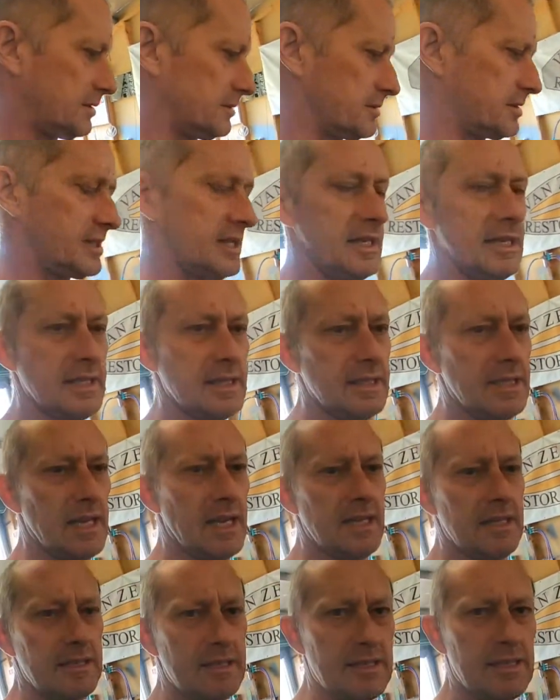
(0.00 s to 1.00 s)
you'll see at the
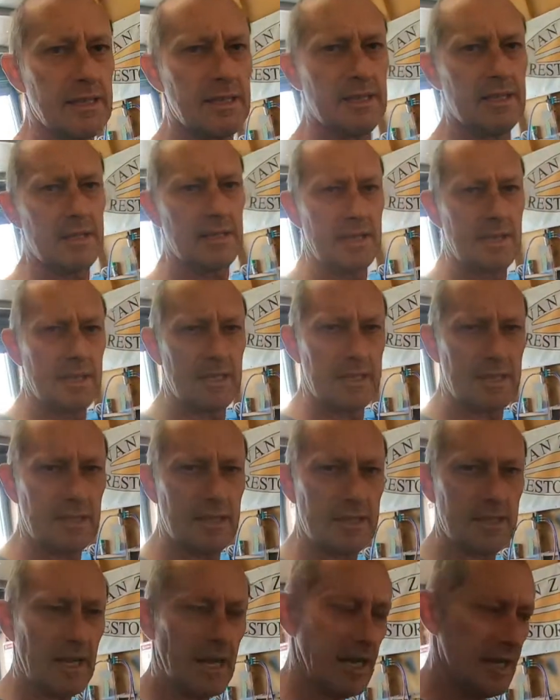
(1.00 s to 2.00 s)
end
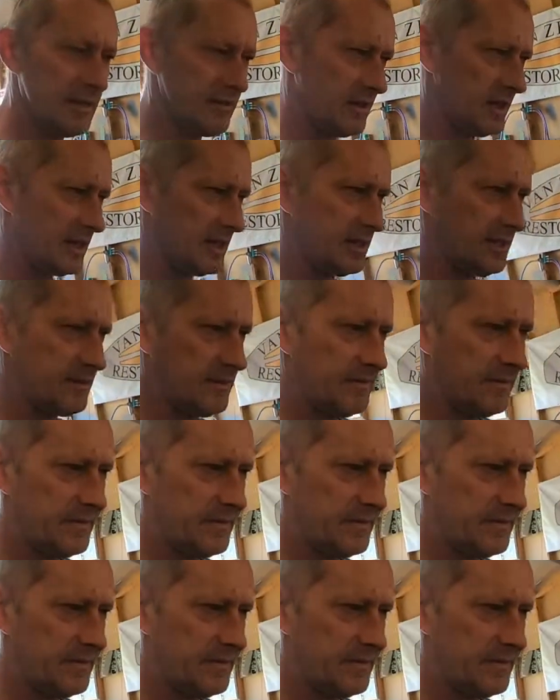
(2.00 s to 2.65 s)
that Ava